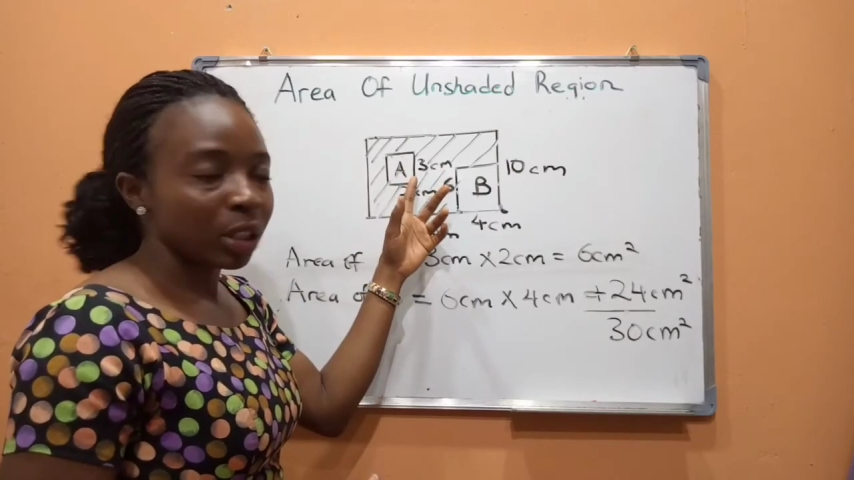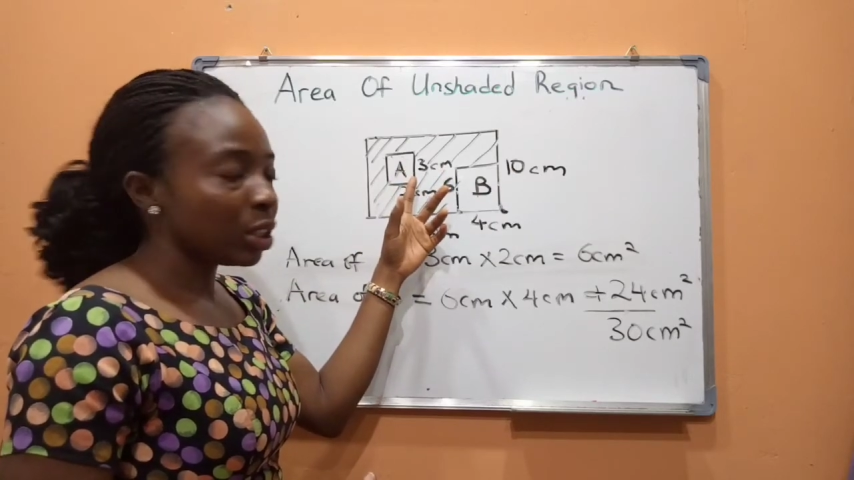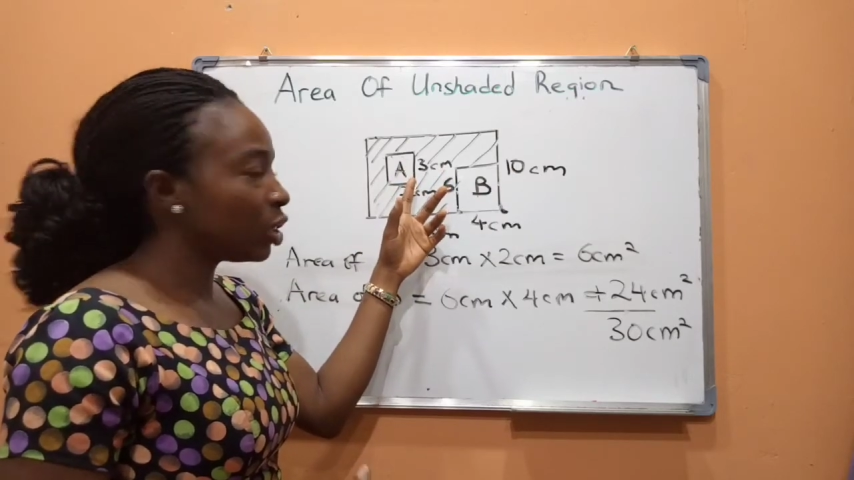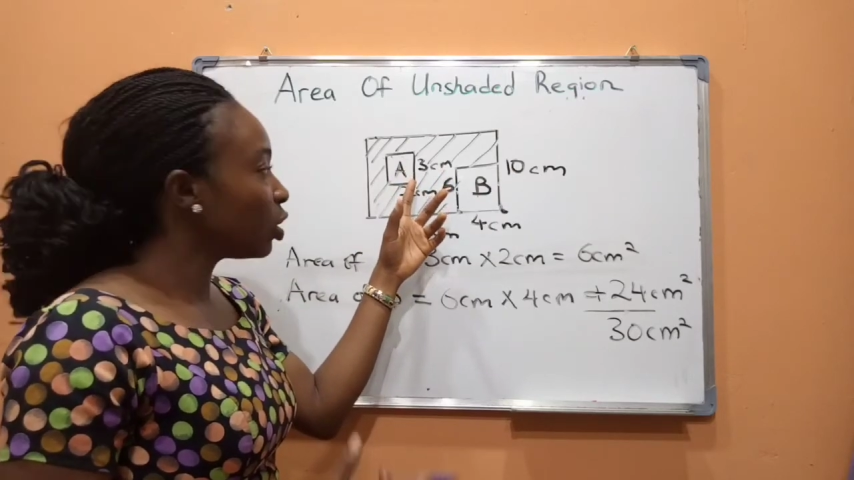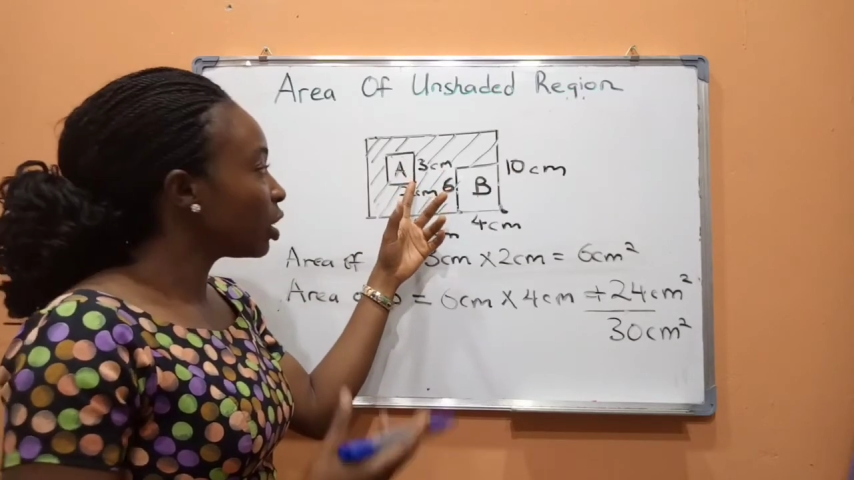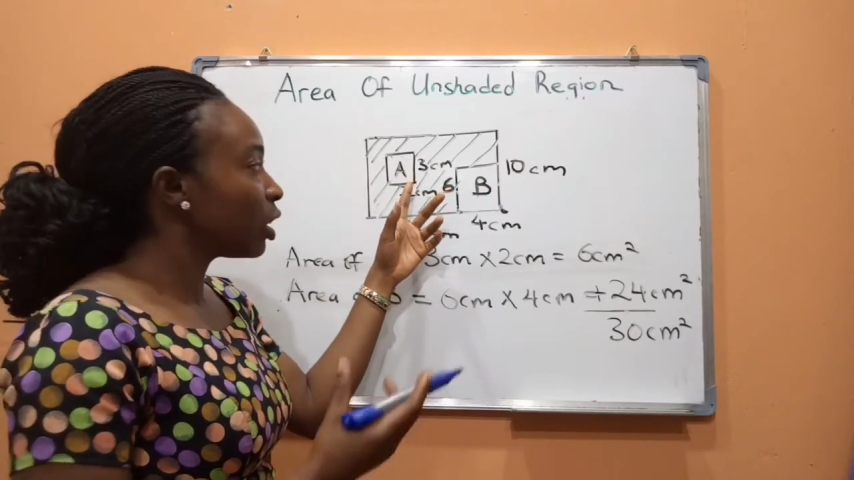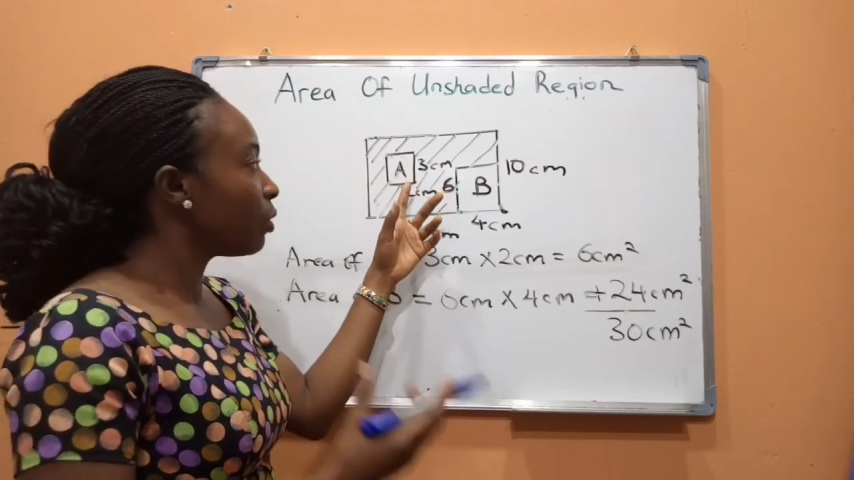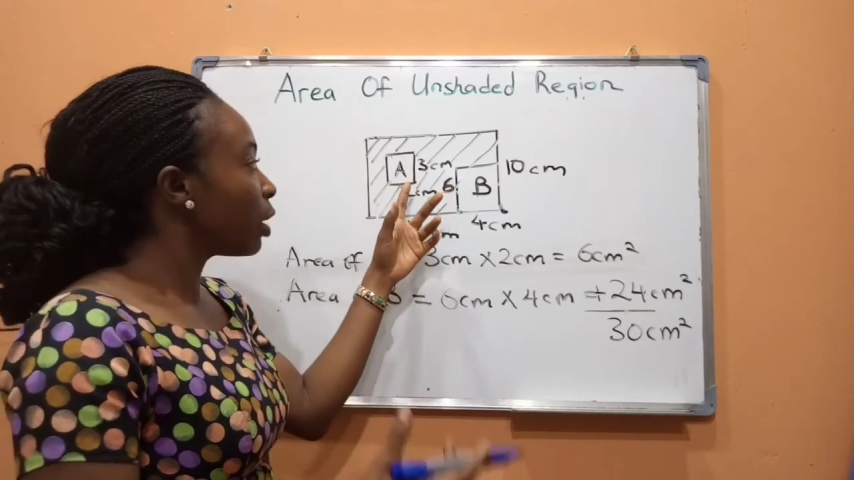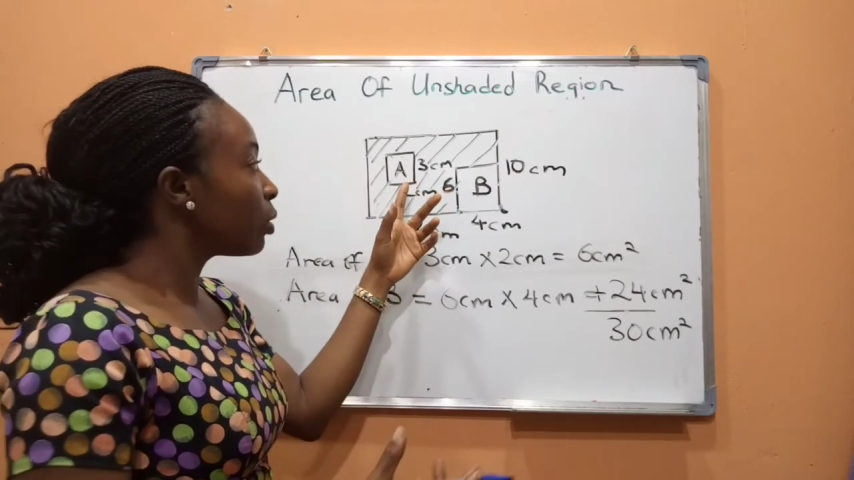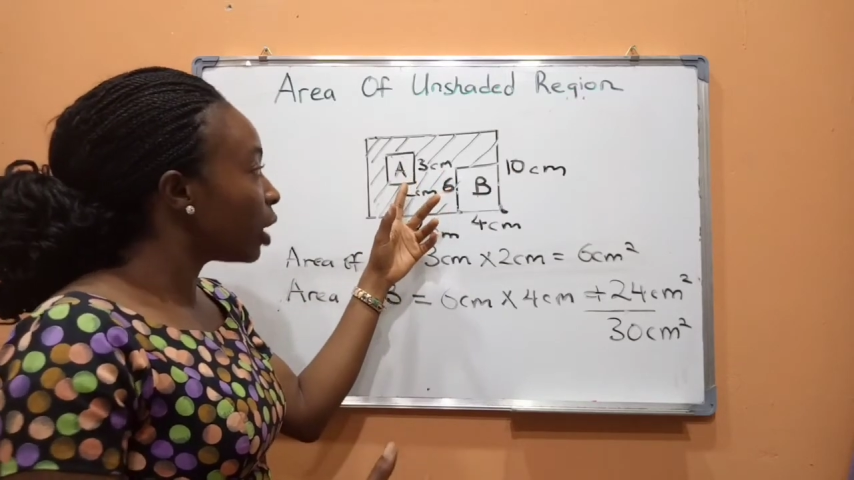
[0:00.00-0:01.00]
it's not a
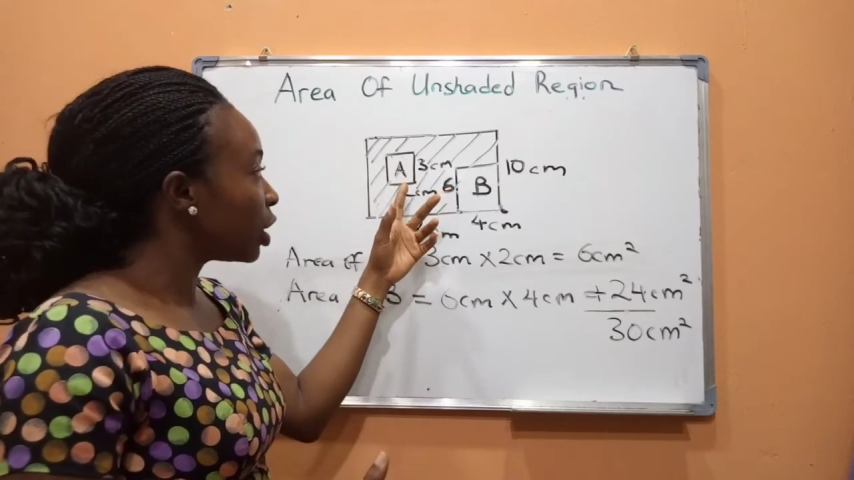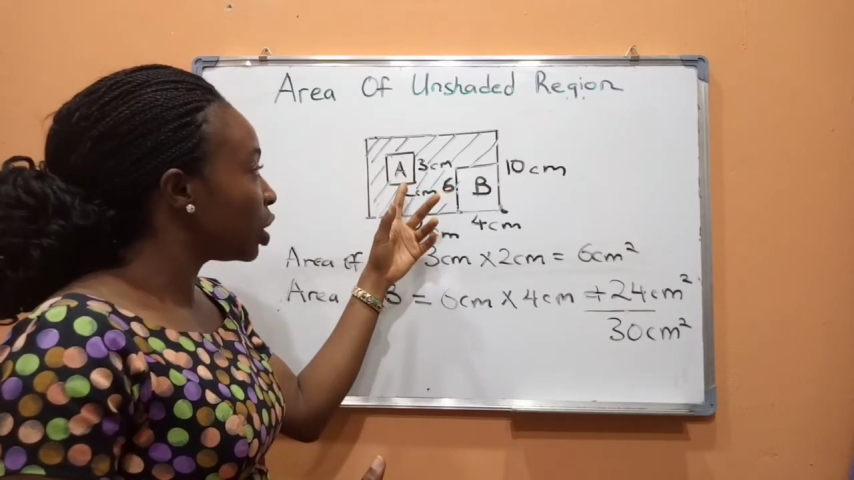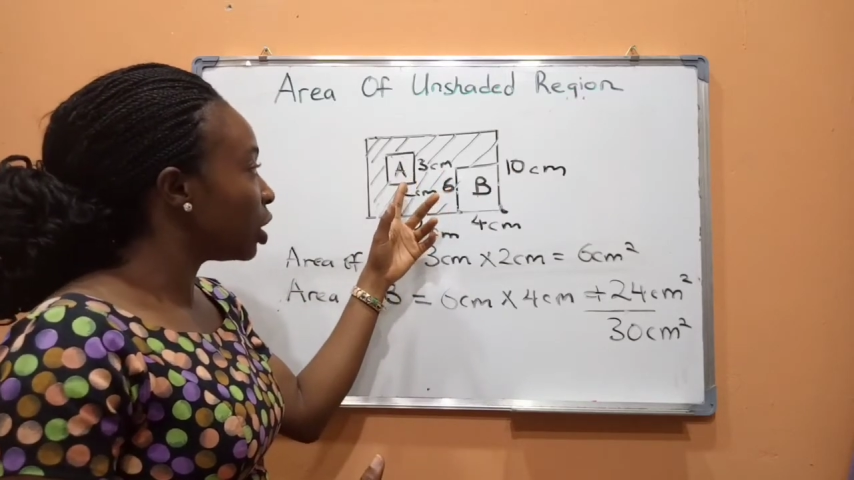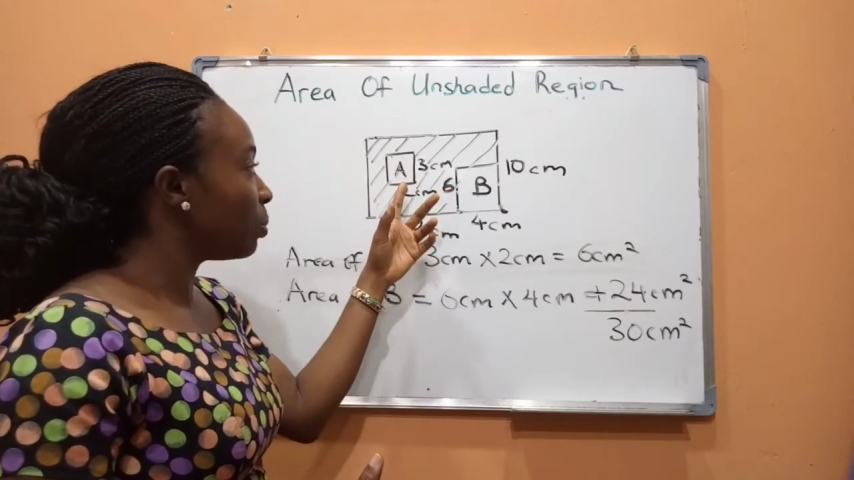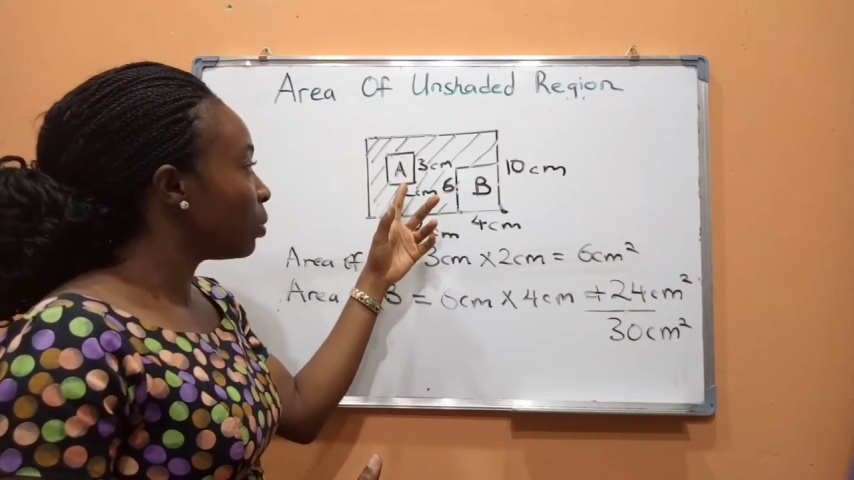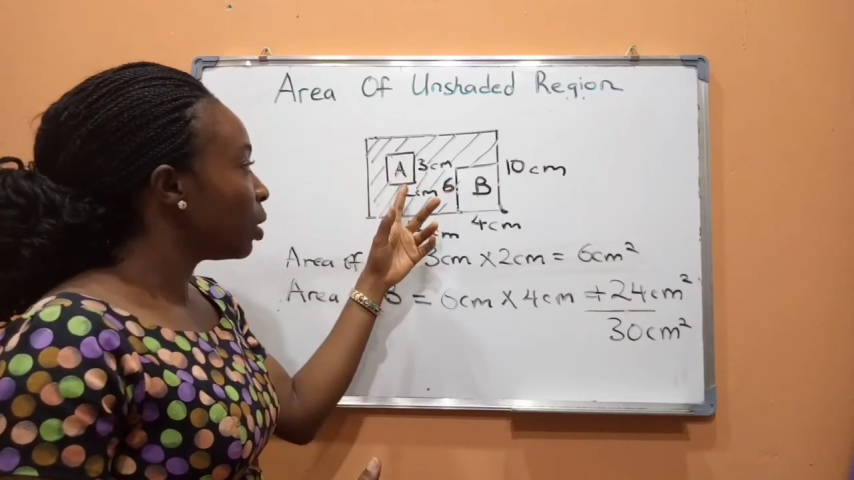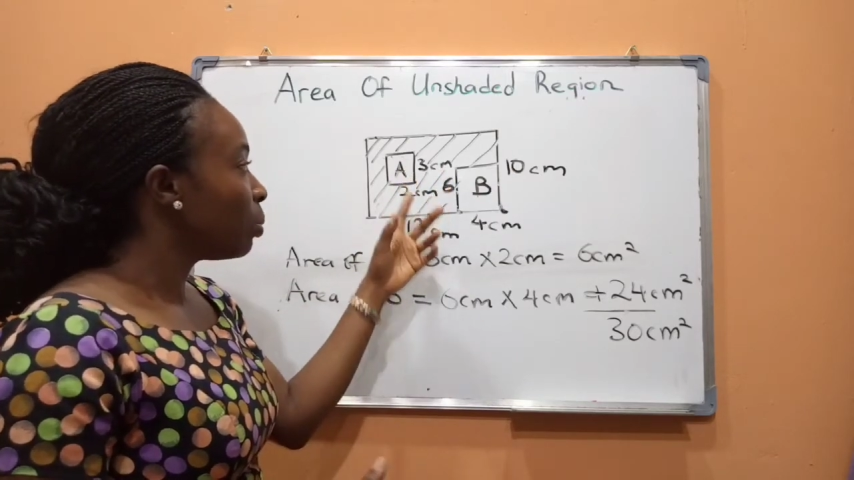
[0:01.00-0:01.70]
regular shape